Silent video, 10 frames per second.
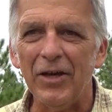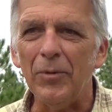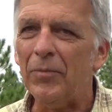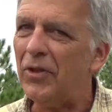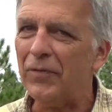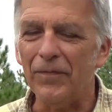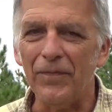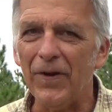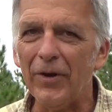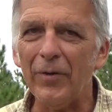They're
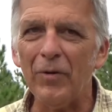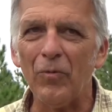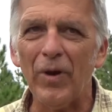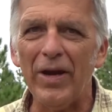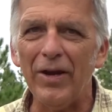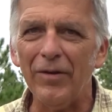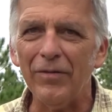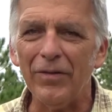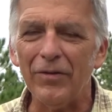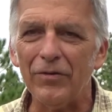very
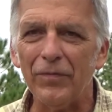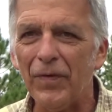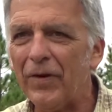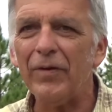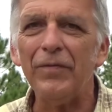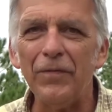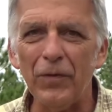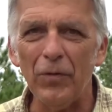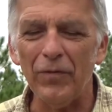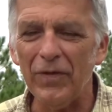rare. There's very
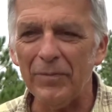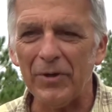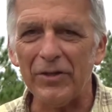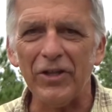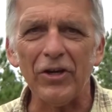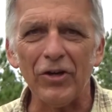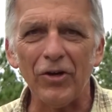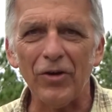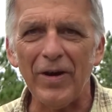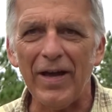few of them that
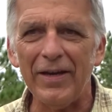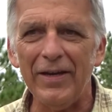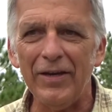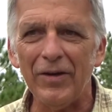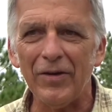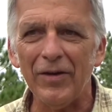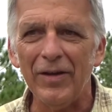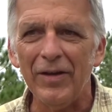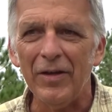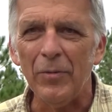occur out here.
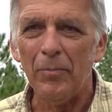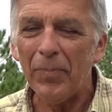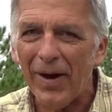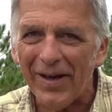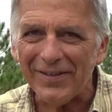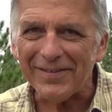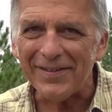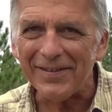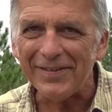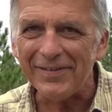
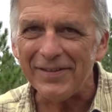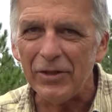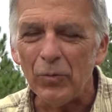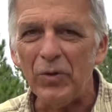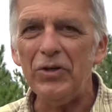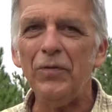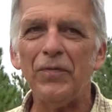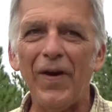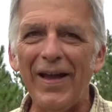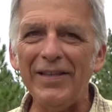But when you
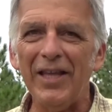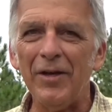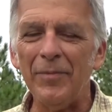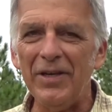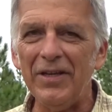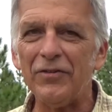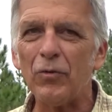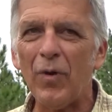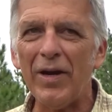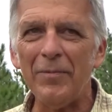find them, it is
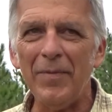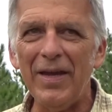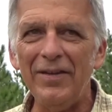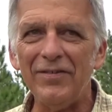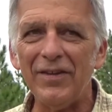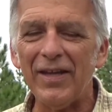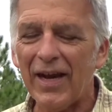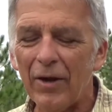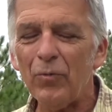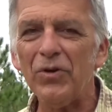quite amazing. And
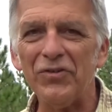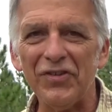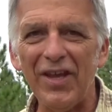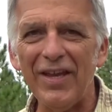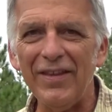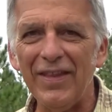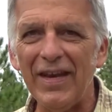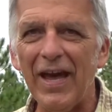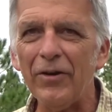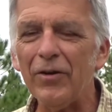I will say that
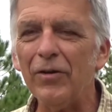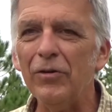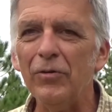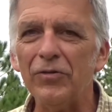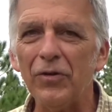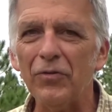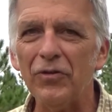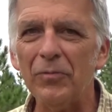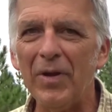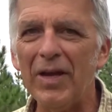out here at Lewis
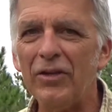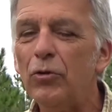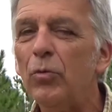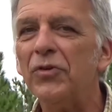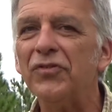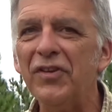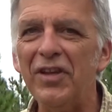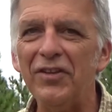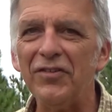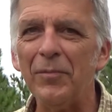Ocean Bay, you will
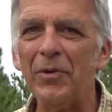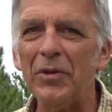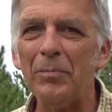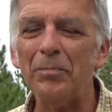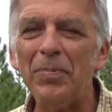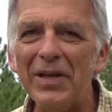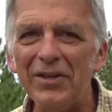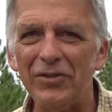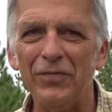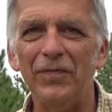see some of the
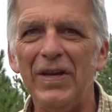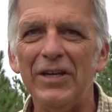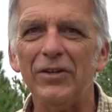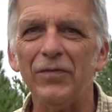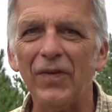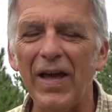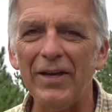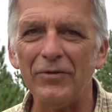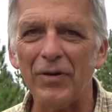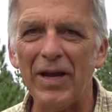biggest Venus
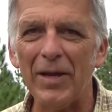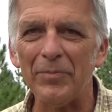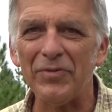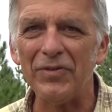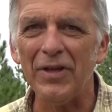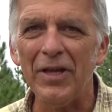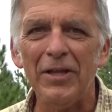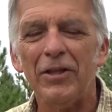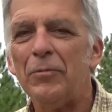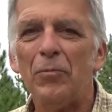flytraps
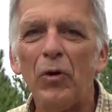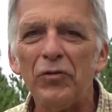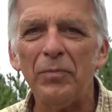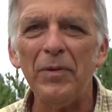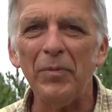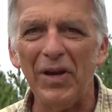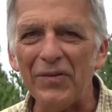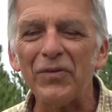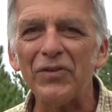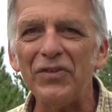that most people
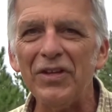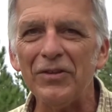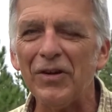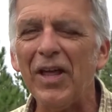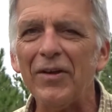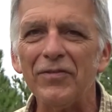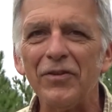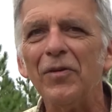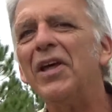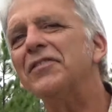ever see in their life.
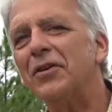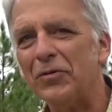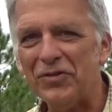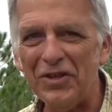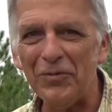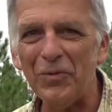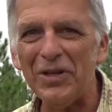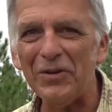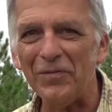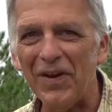So let's go see if we
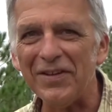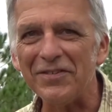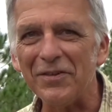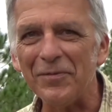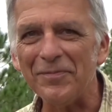can find some.